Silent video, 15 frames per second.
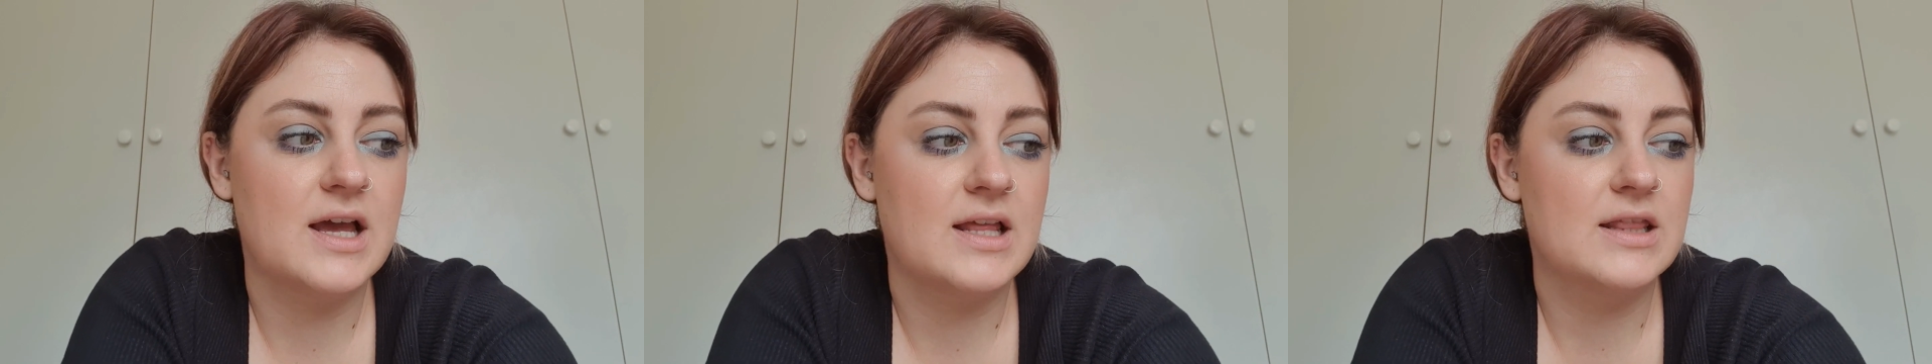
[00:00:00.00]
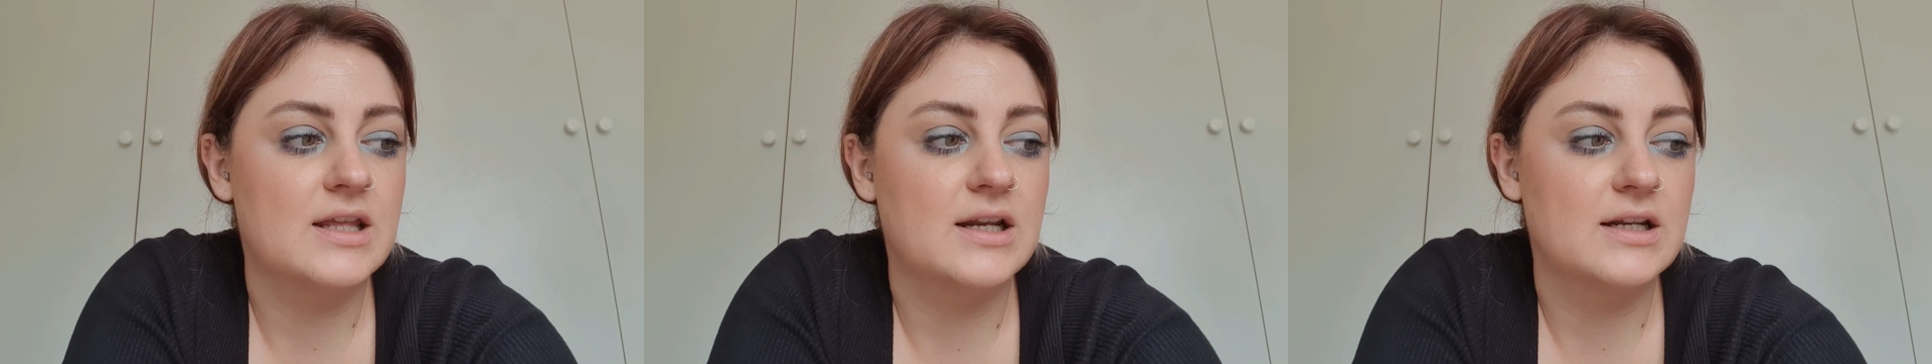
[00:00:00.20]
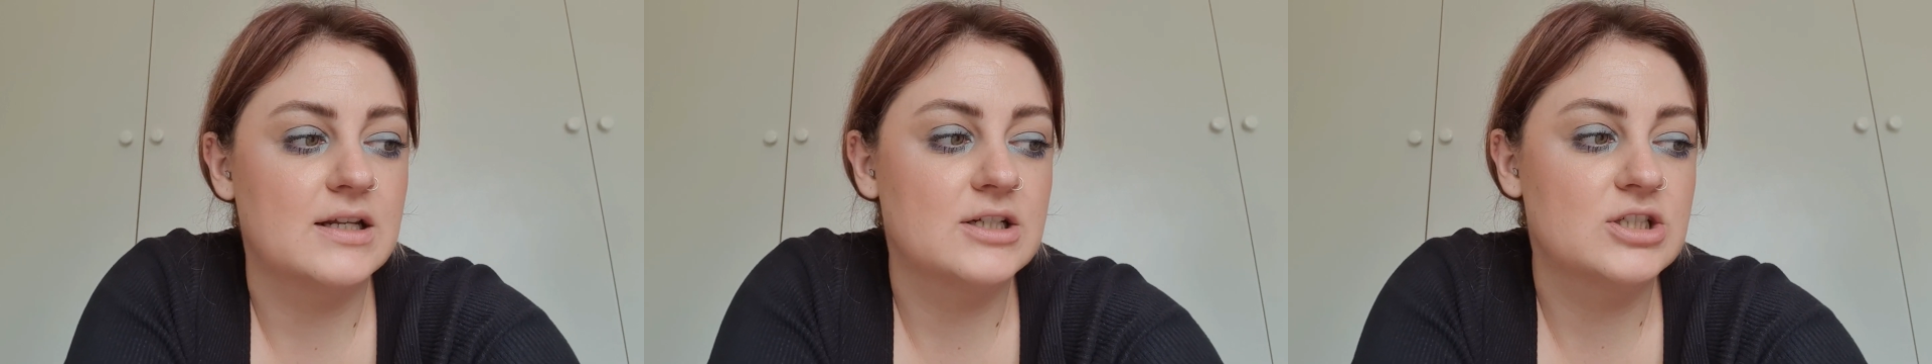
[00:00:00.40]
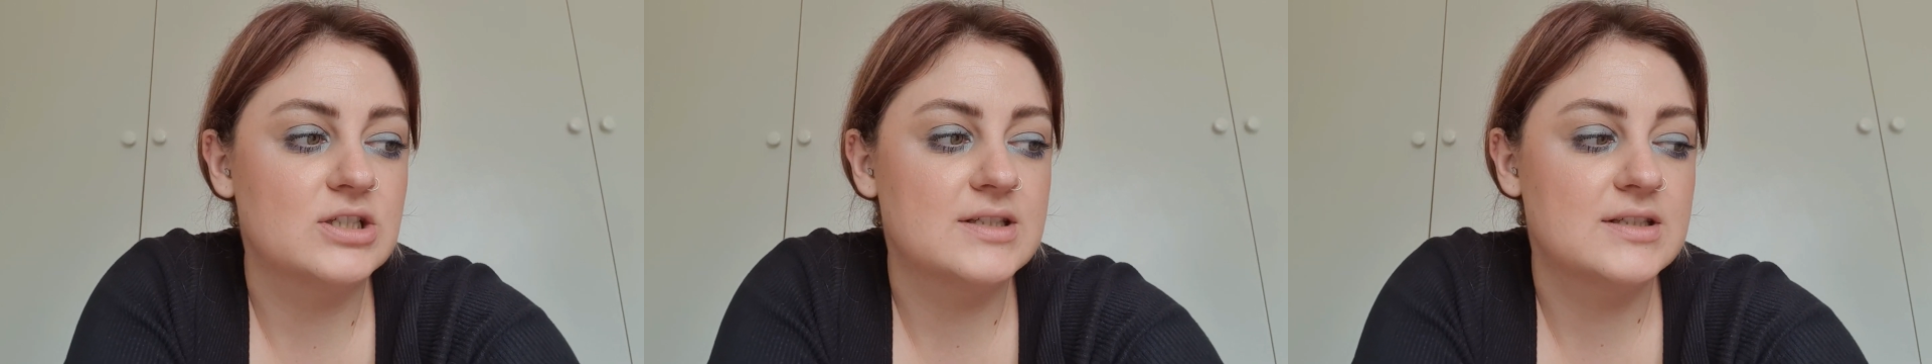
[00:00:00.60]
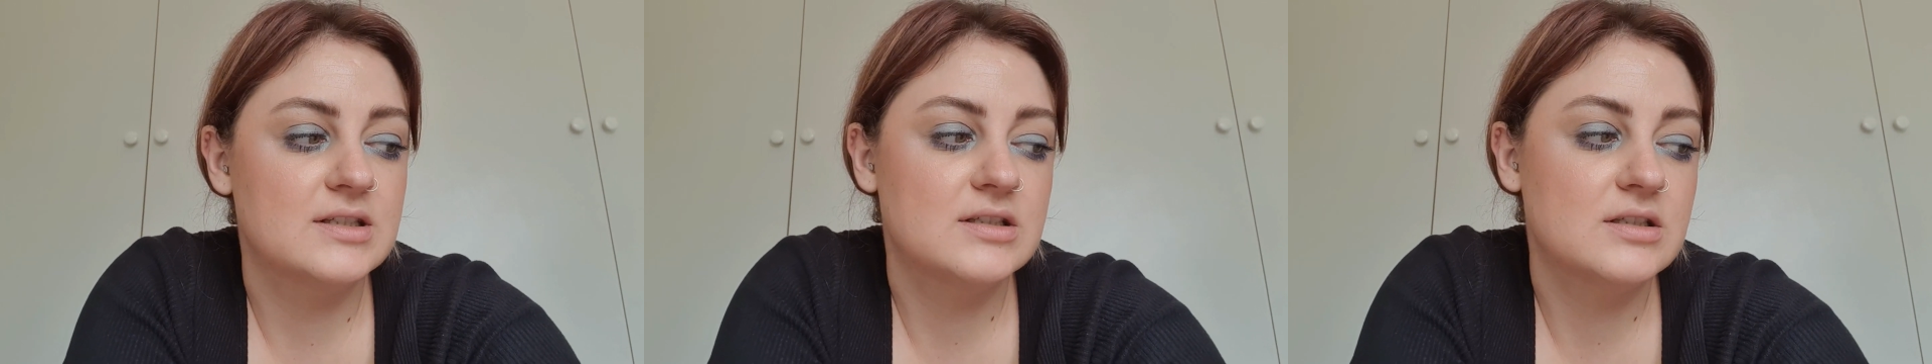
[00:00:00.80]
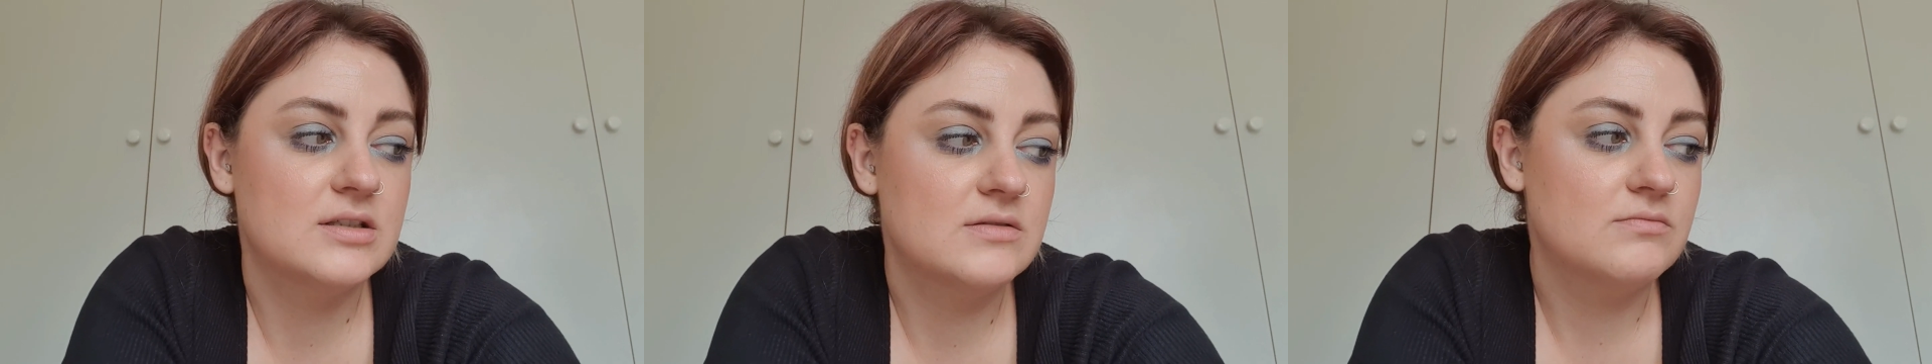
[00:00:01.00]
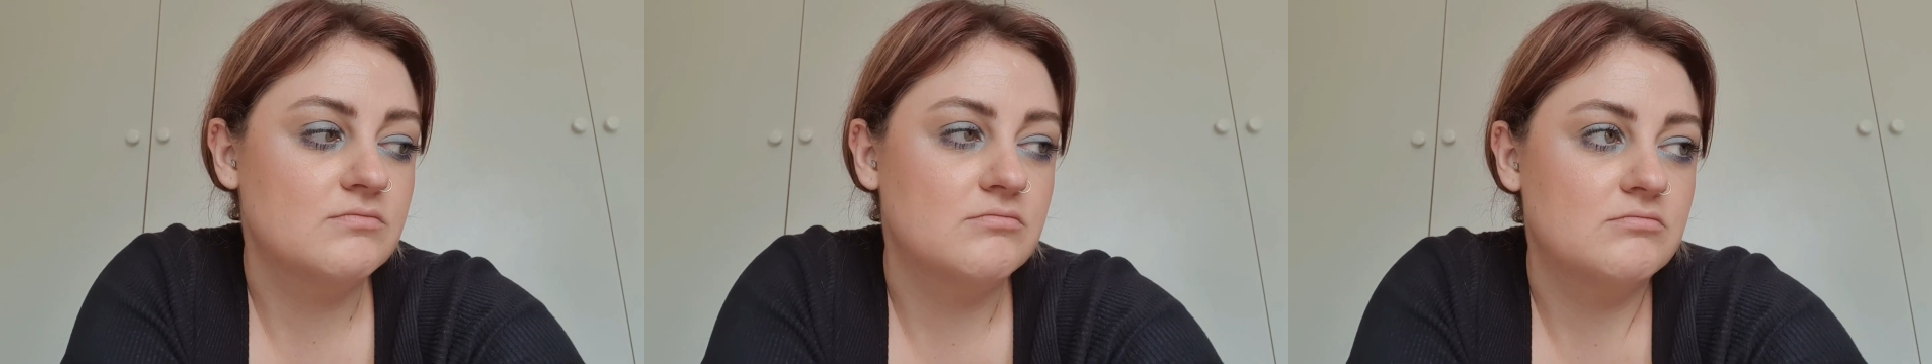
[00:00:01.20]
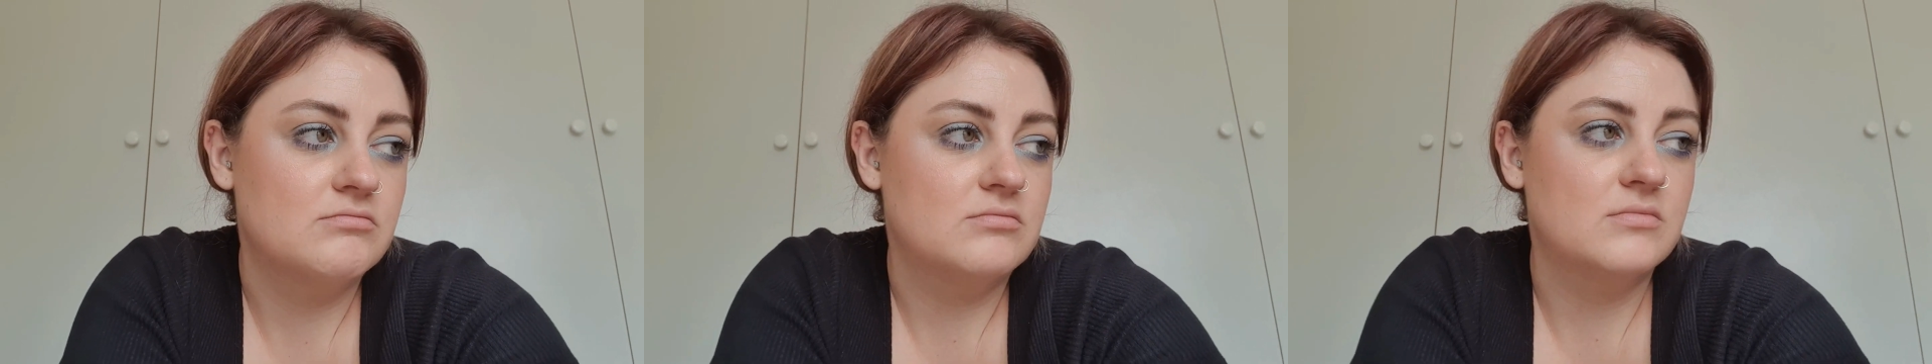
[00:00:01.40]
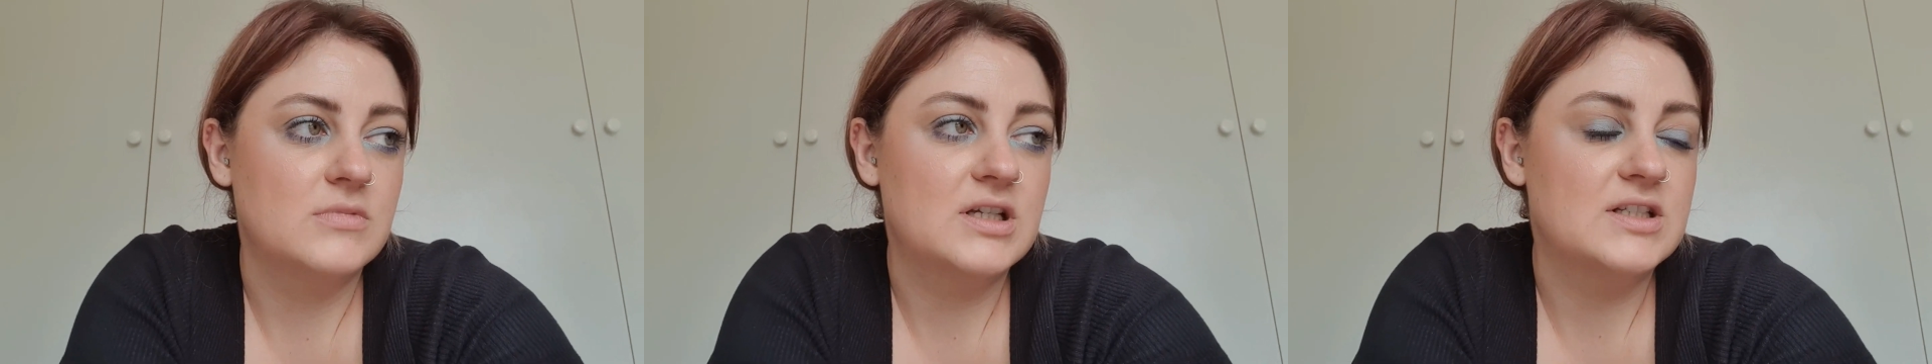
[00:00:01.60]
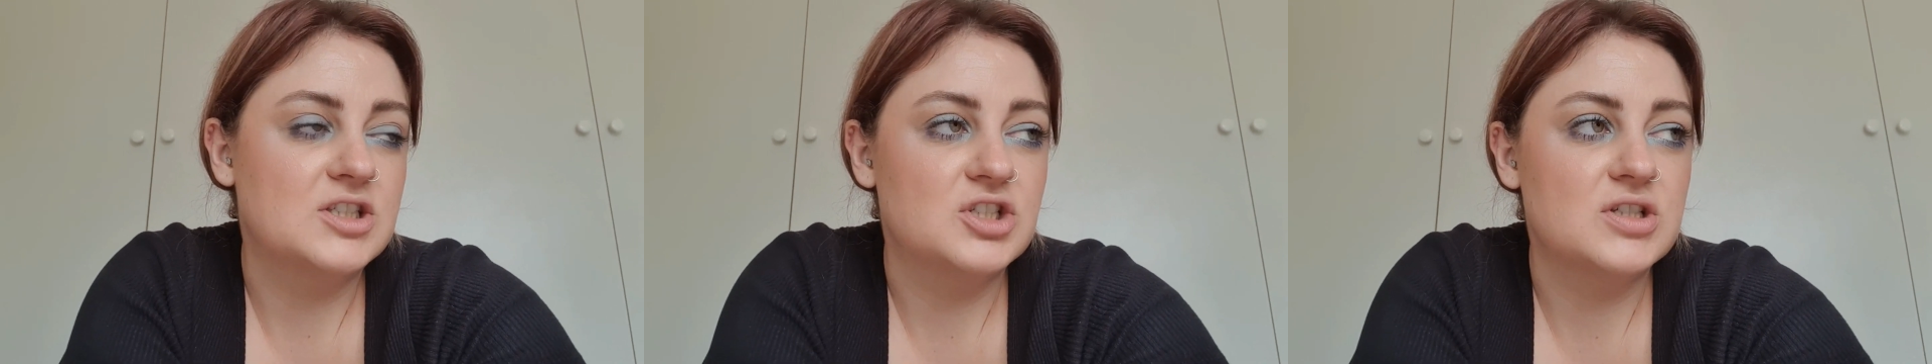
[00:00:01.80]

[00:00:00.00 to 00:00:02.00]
and then it's